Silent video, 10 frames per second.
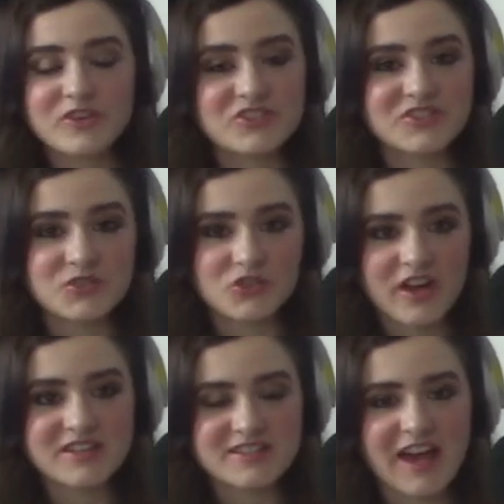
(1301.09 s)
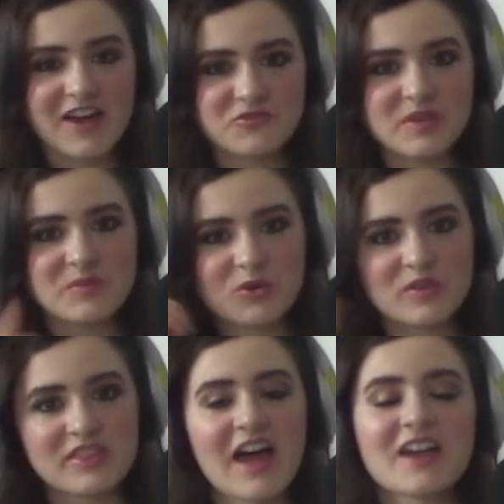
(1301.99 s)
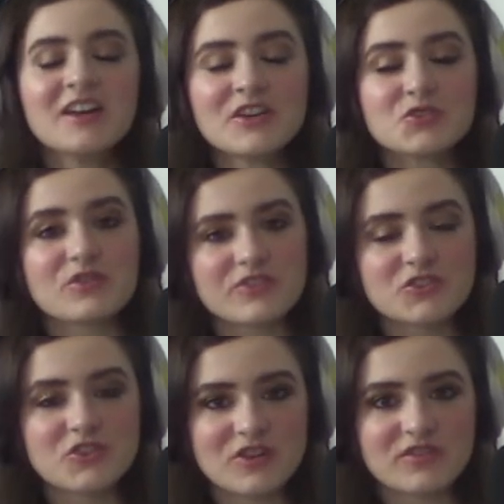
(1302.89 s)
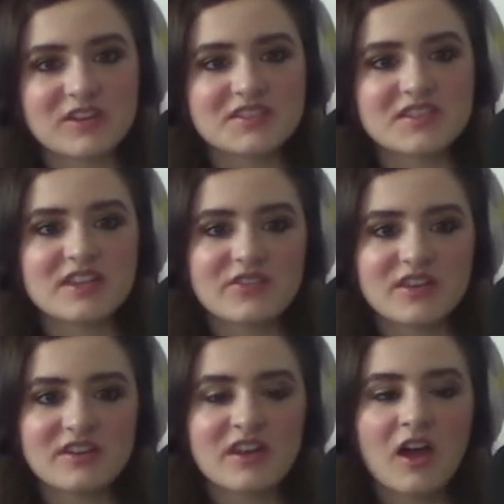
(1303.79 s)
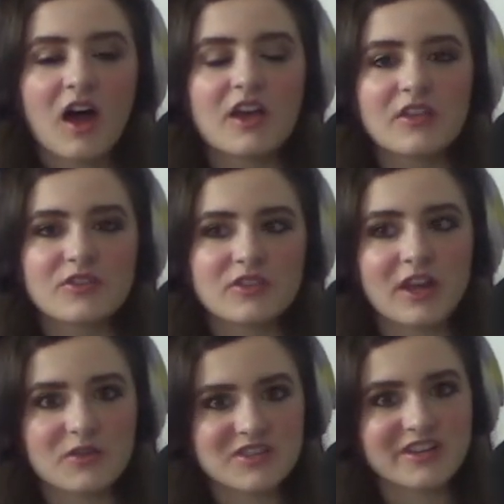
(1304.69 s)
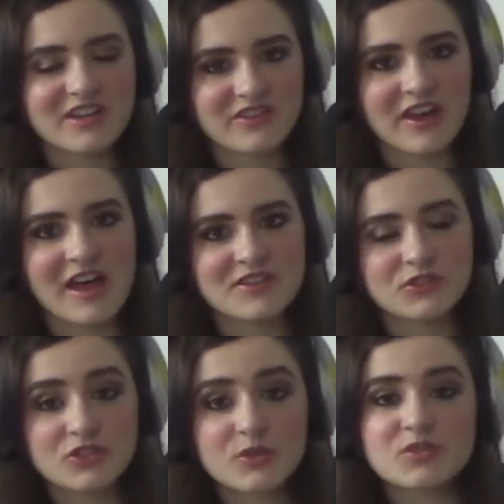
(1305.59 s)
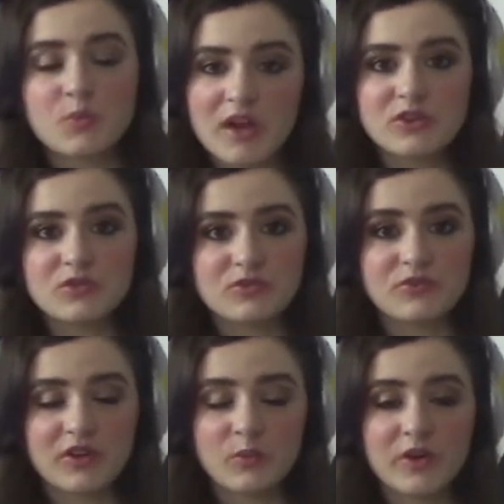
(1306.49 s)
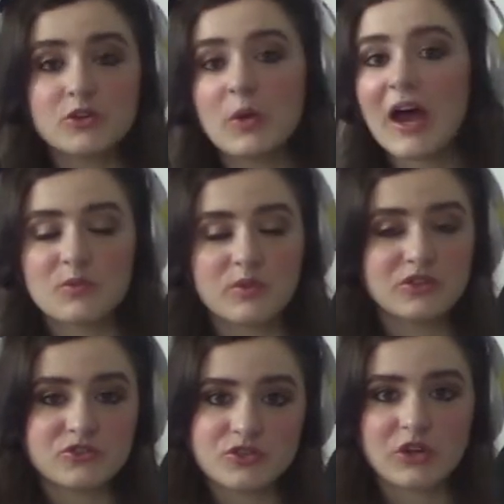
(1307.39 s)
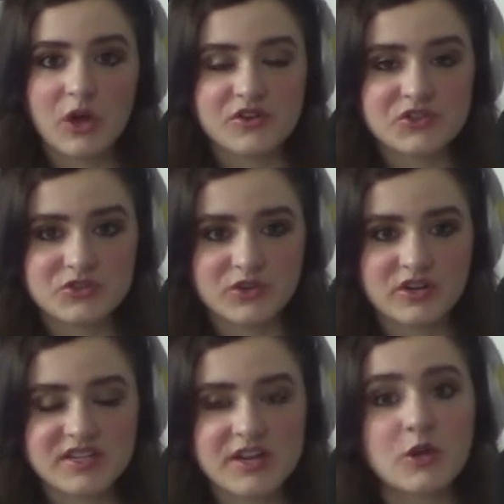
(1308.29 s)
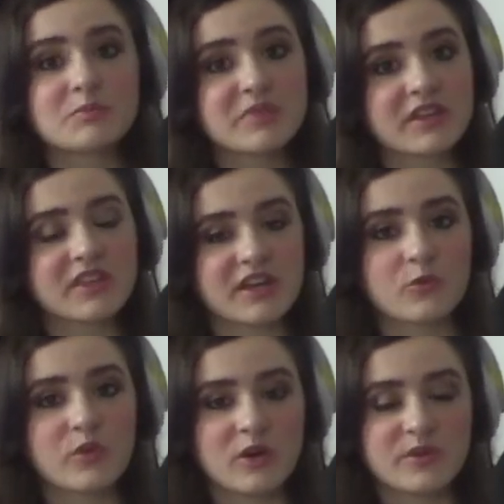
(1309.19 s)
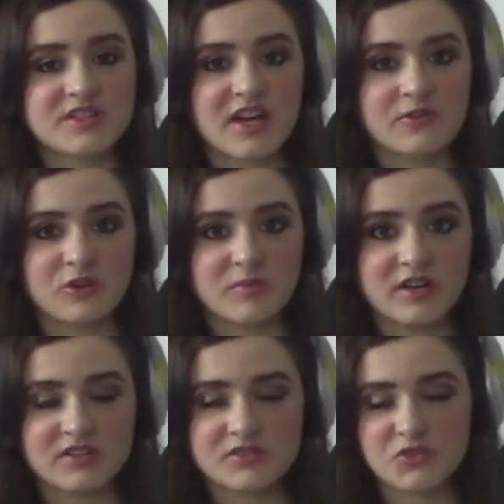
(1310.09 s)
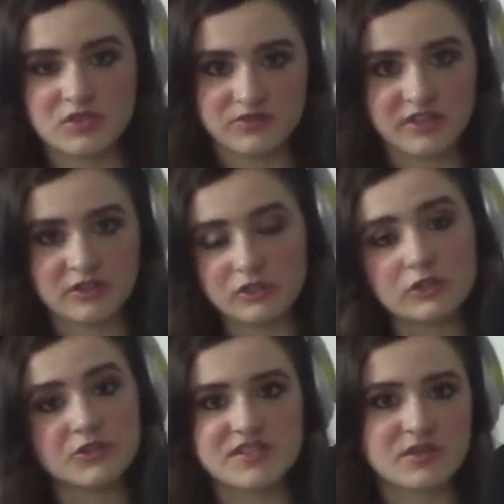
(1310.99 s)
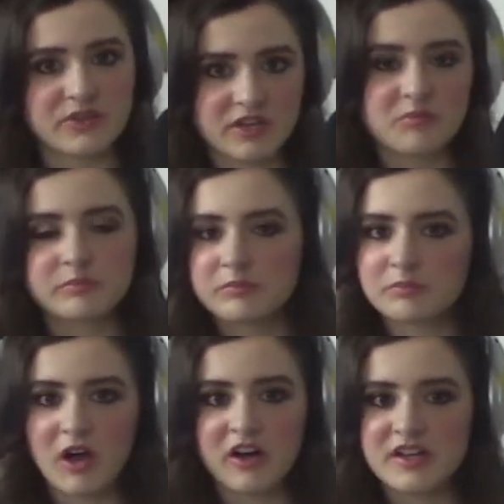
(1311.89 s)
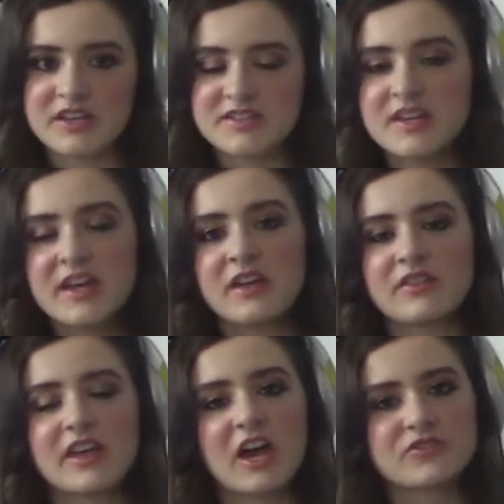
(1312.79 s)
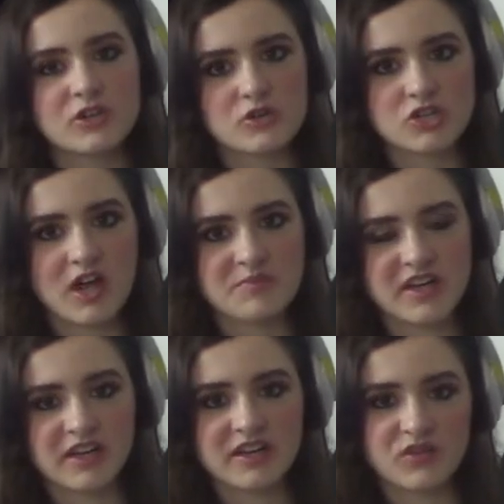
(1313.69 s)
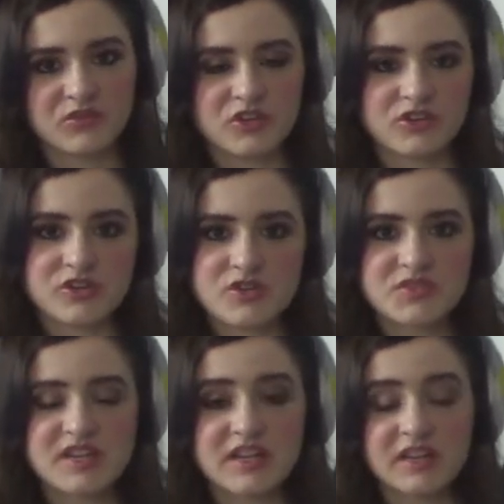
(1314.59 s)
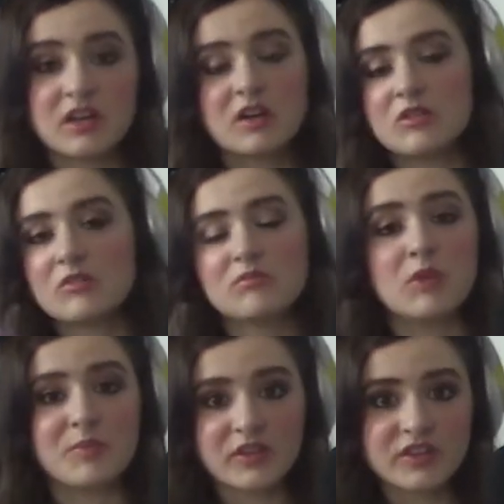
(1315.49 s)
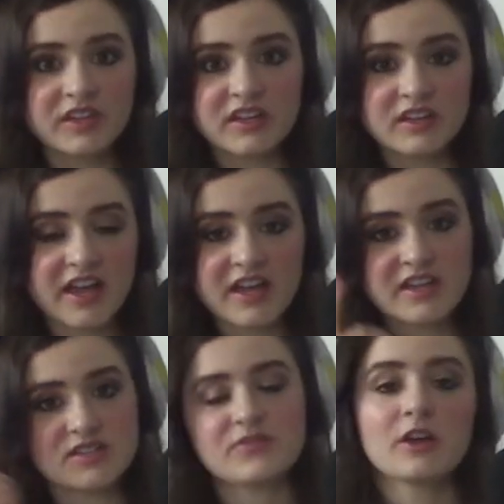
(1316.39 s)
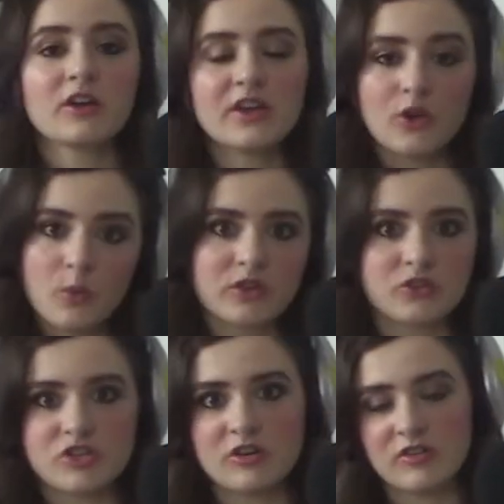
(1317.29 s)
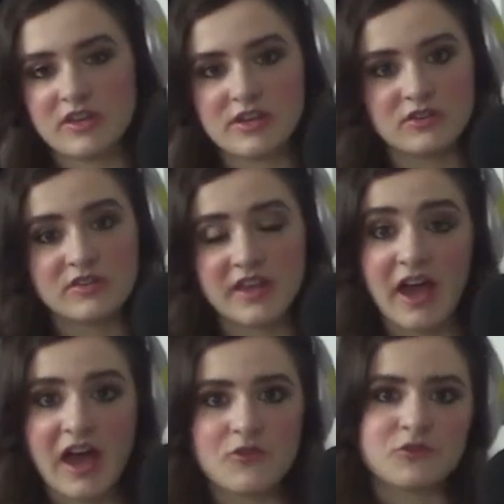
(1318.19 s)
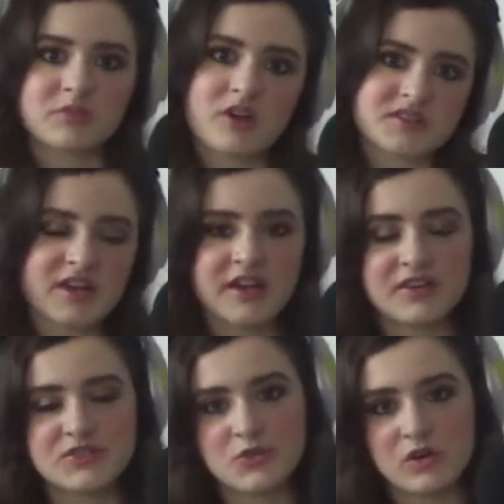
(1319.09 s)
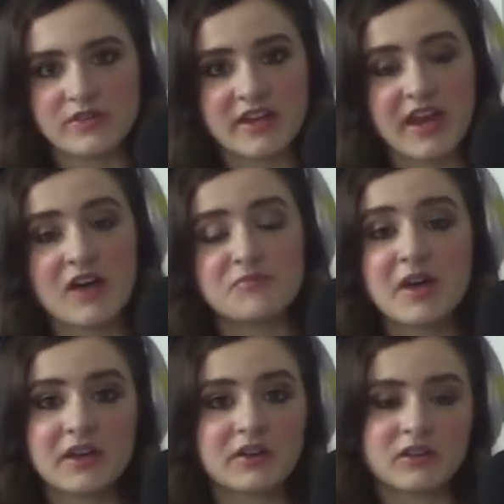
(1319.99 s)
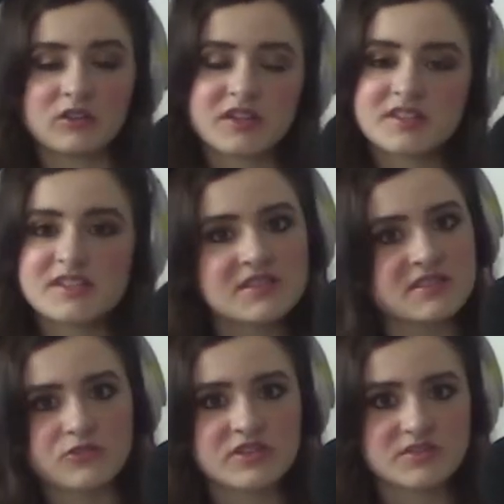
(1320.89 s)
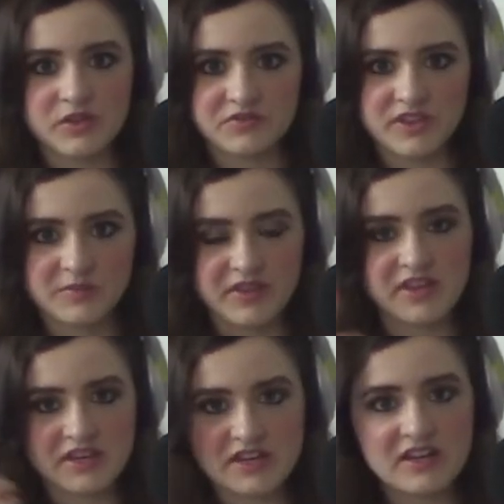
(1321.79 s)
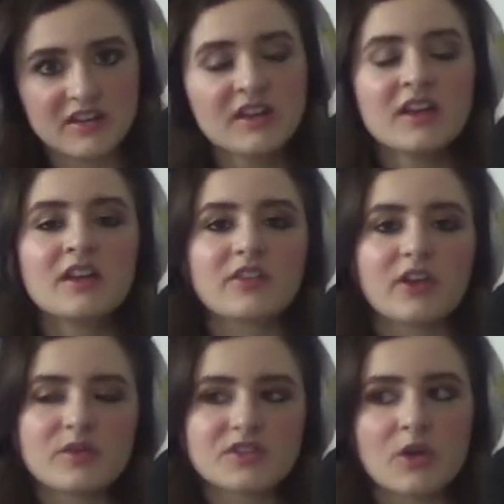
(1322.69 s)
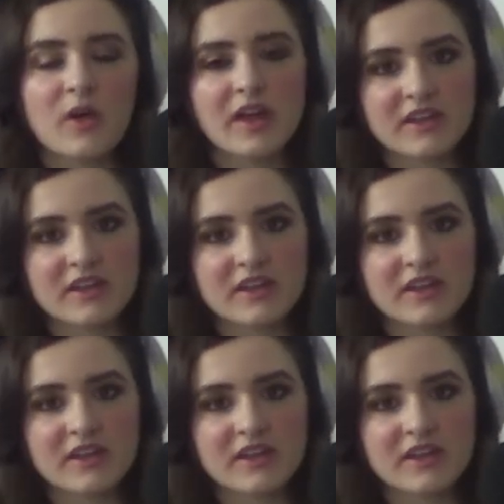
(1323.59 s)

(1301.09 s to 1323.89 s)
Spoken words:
is great to have people with that sort of assertiveness. And even another thing I was going to even ask too is when you do go to stores, I know a big thing we always get from a sort of inclusivity part is they have to go shopping, and if they're using mobility aids, if they're in a wheelchair, they have prosthetics, or they have medical accessories with them that they need. They always go, well, I can